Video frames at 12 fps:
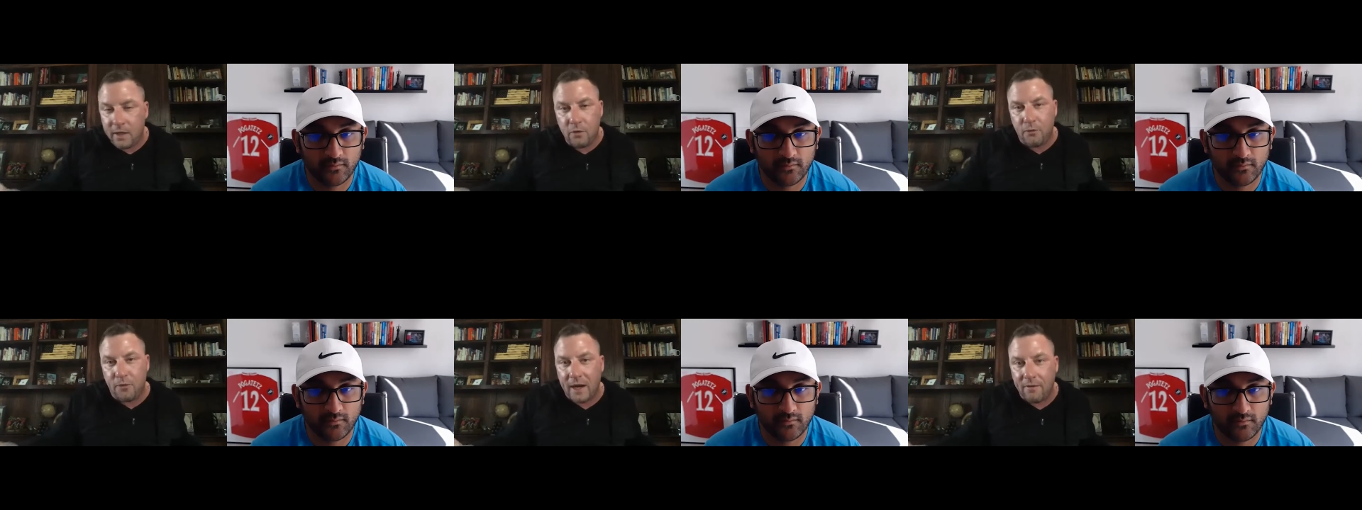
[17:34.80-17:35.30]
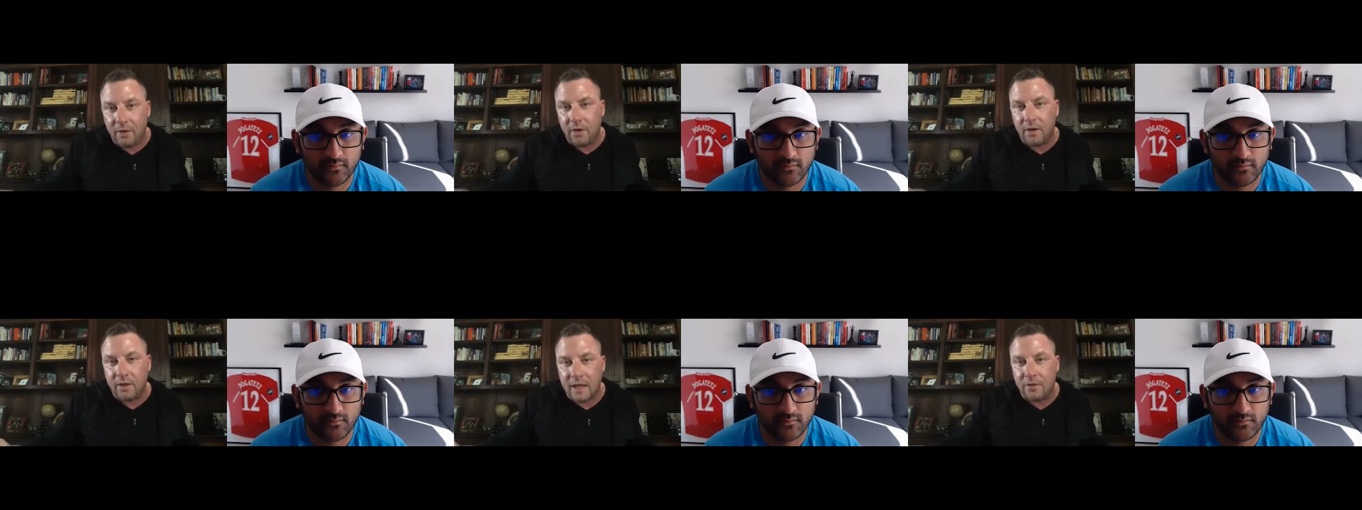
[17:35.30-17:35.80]
Speaker 1: you five hundred, a
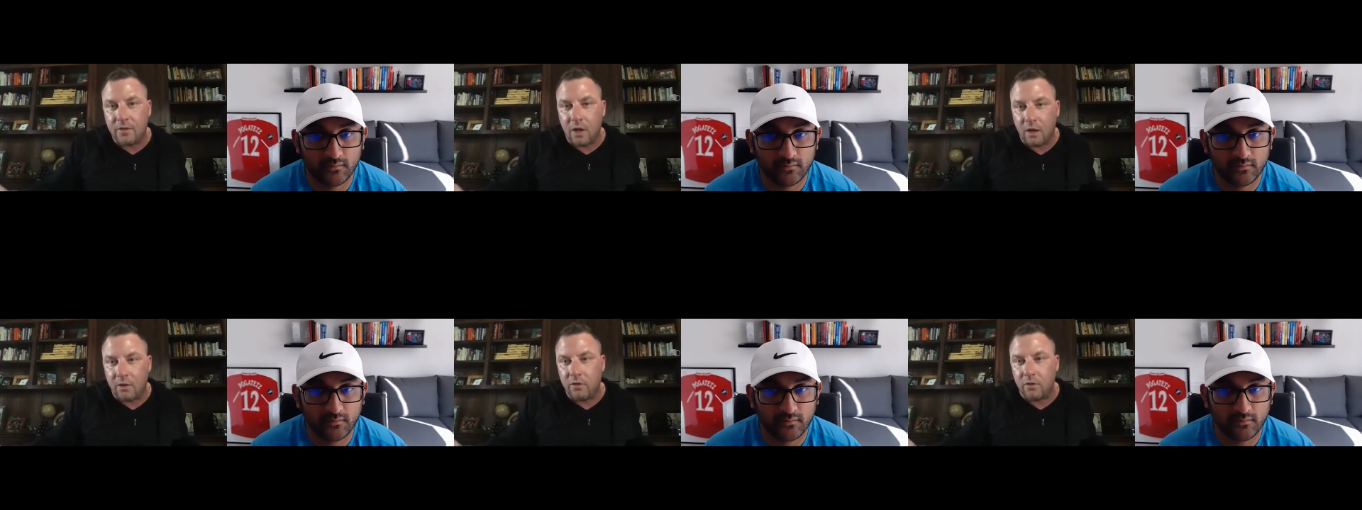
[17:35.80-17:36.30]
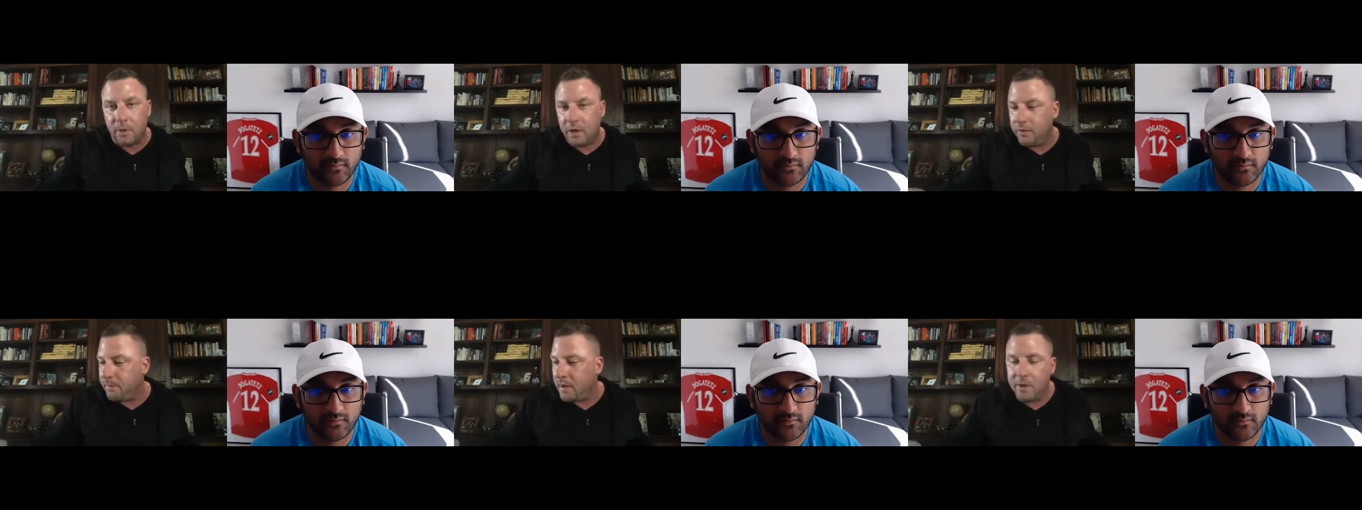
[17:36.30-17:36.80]
thousand dollars a month.
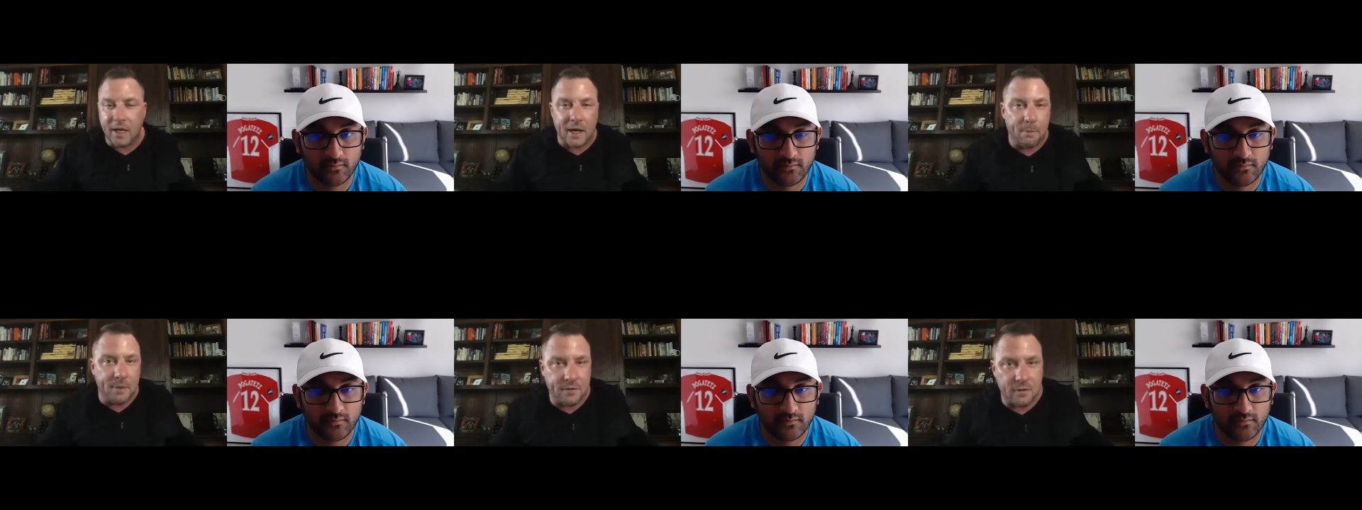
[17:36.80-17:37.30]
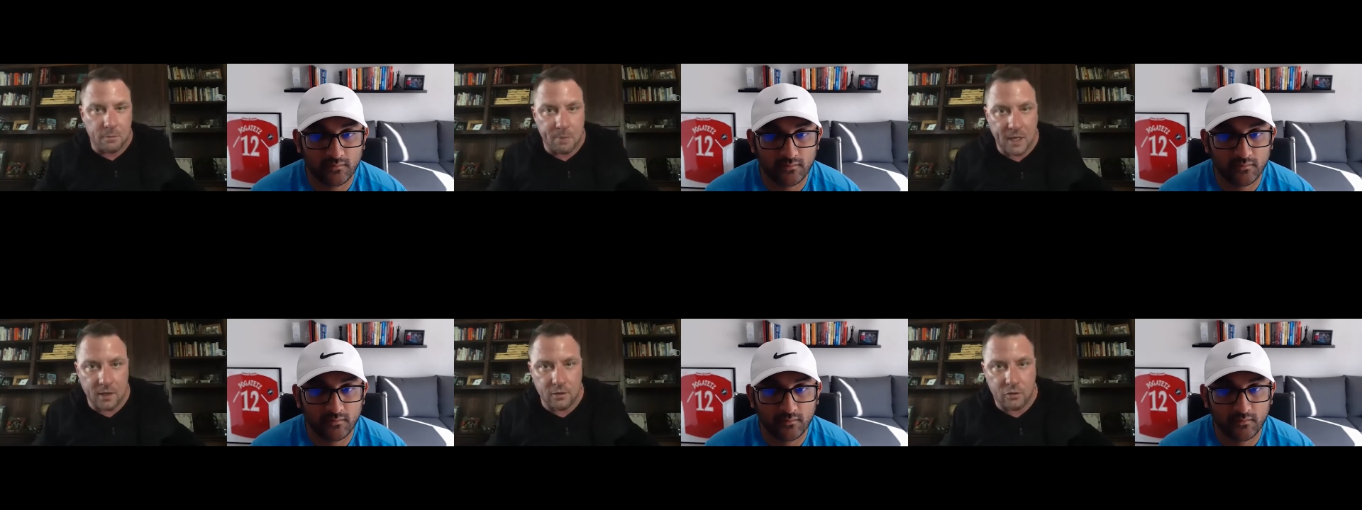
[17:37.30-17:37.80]
Maybe you got a business paying
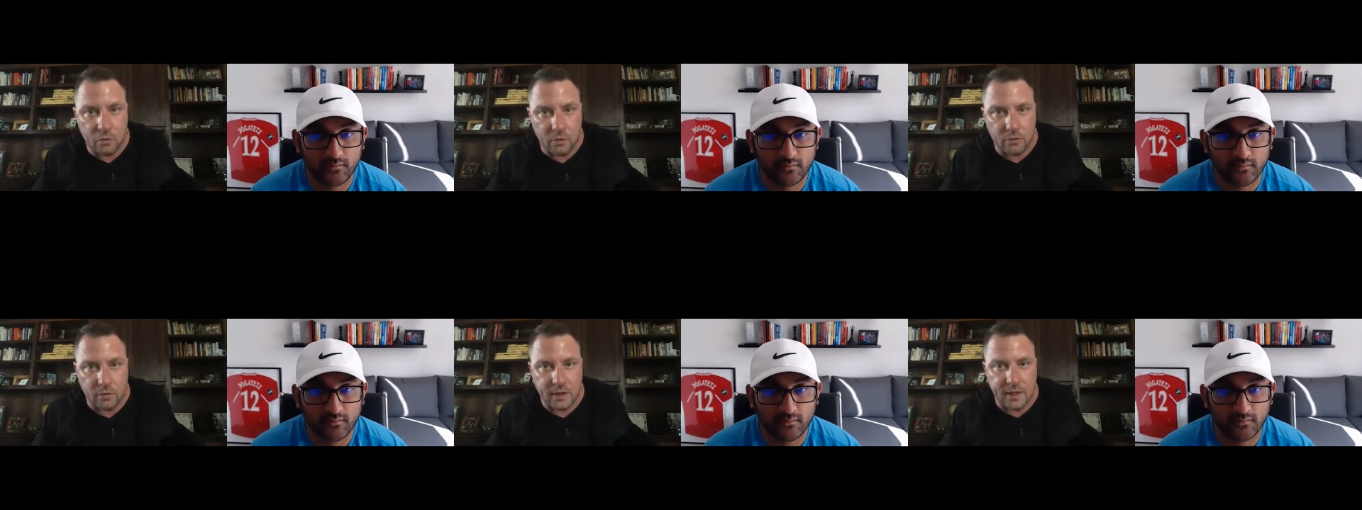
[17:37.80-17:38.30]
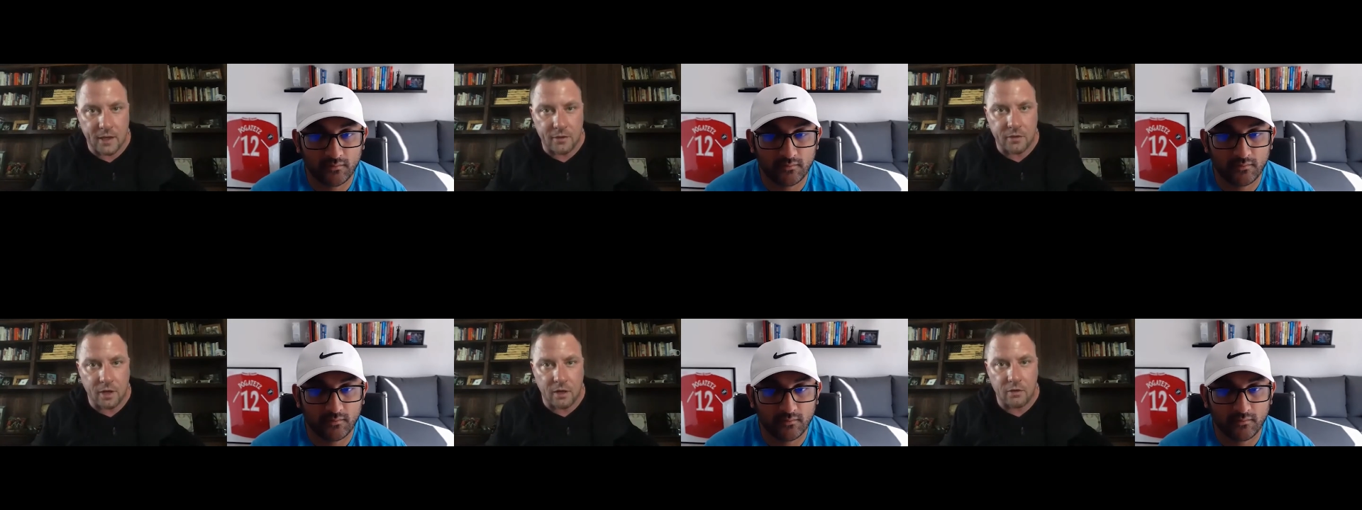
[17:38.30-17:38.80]
you two or three thousand
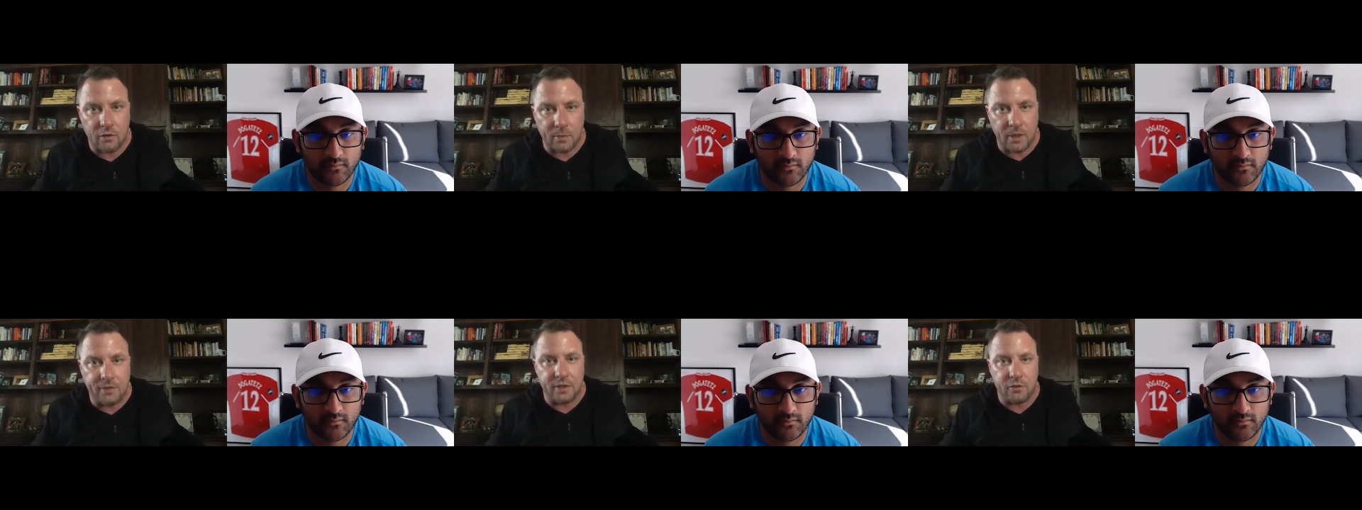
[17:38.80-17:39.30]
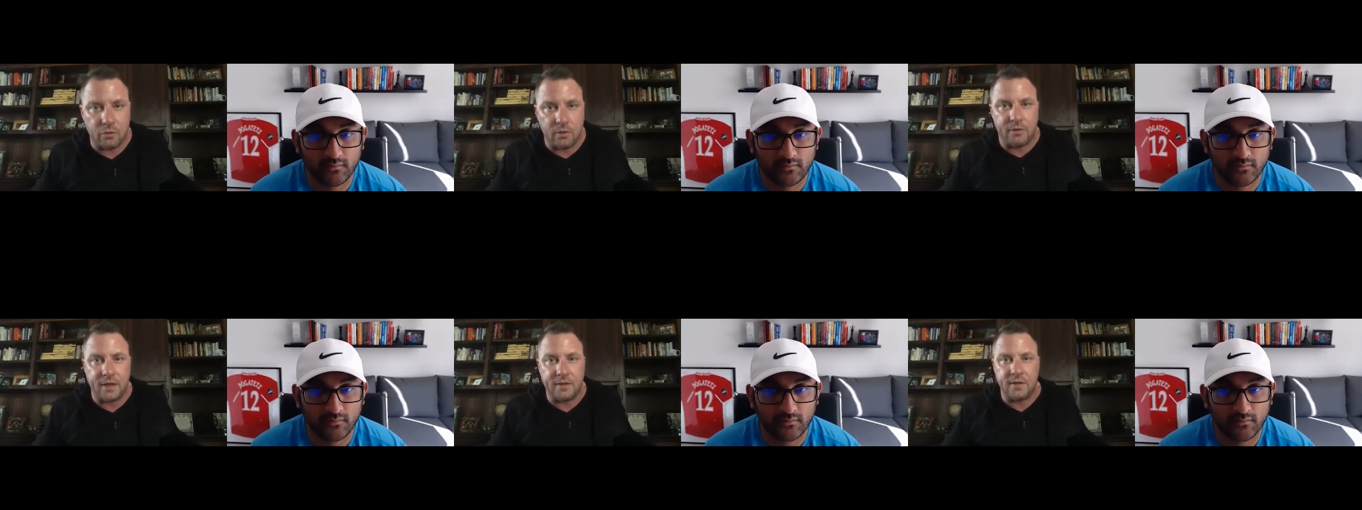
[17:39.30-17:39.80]
dollars a month that you
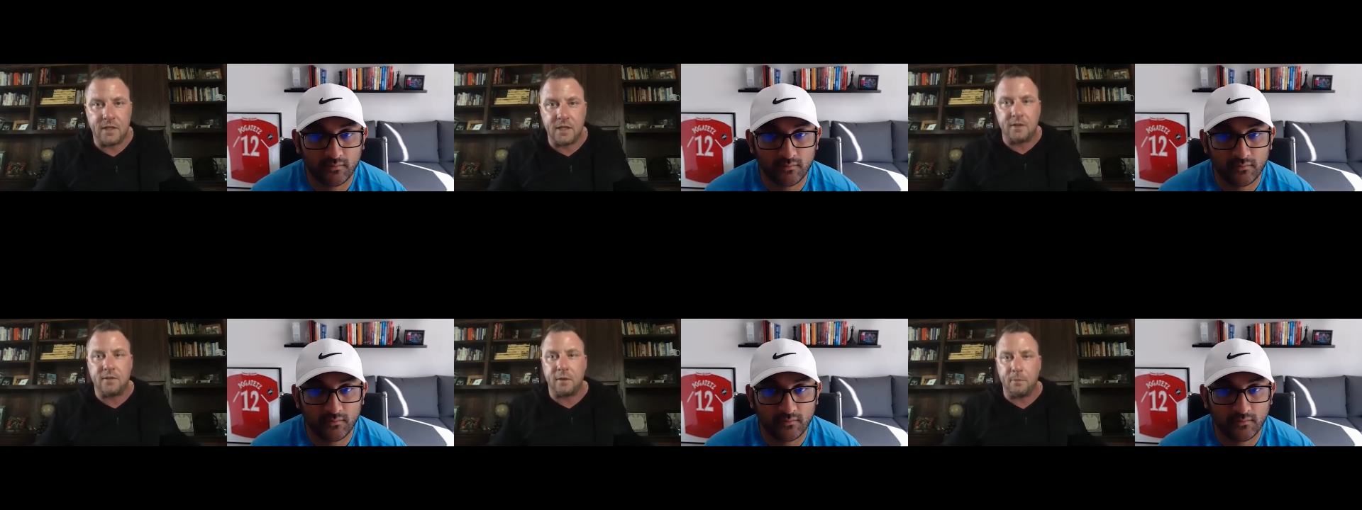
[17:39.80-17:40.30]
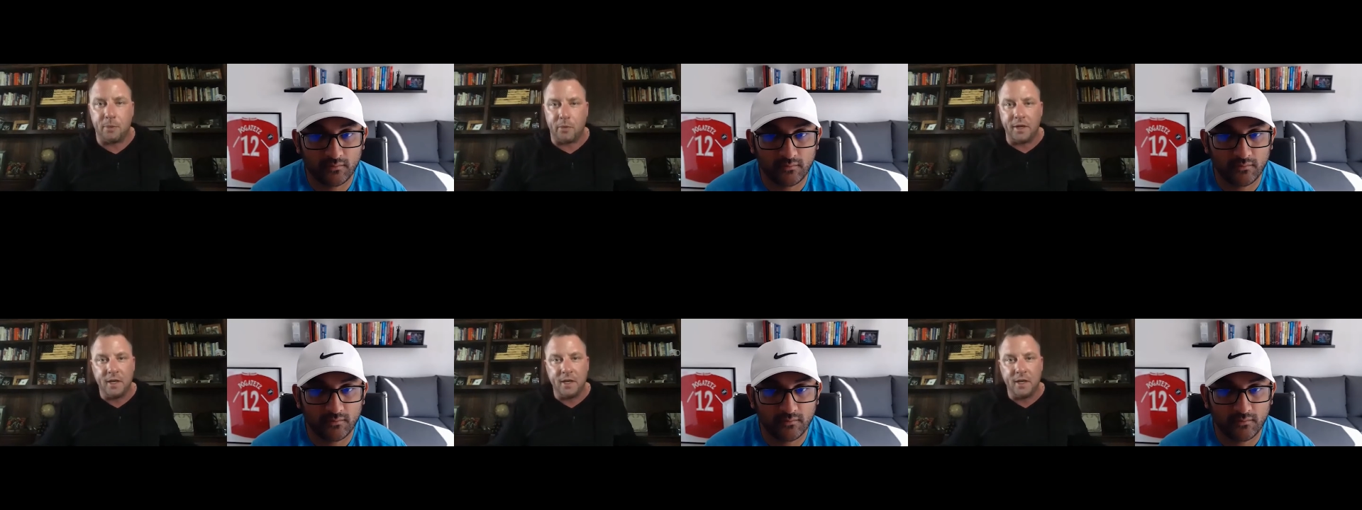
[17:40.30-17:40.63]
invested in at some point.